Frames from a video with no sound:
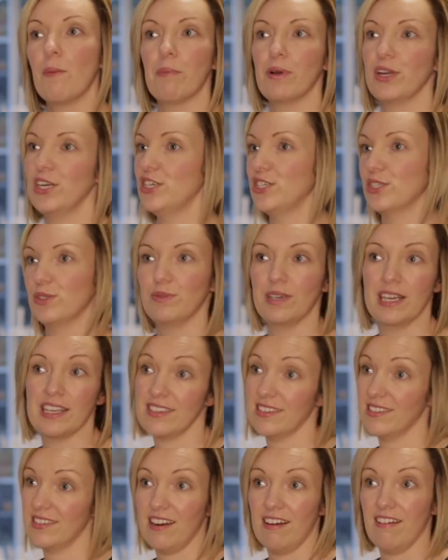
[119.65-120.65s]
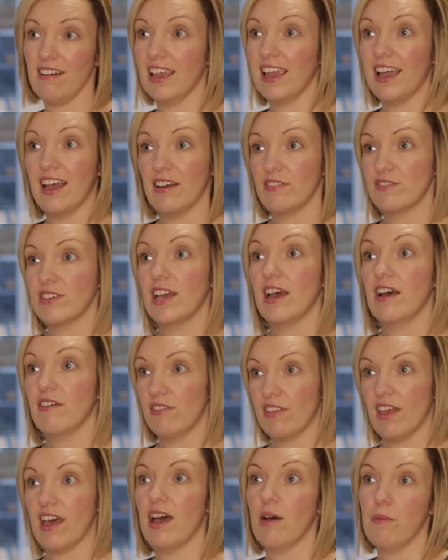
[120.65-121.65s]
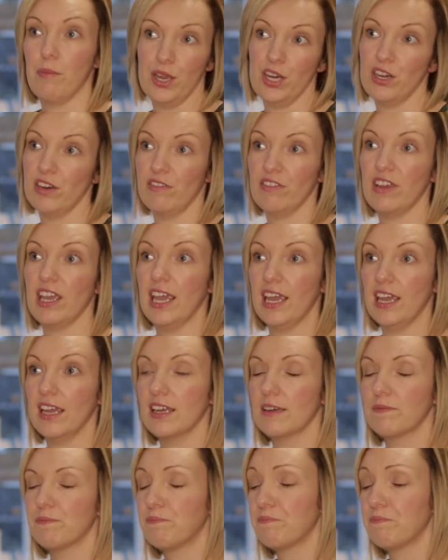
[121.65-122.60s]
but you don't necessarily have to have that amount of cake.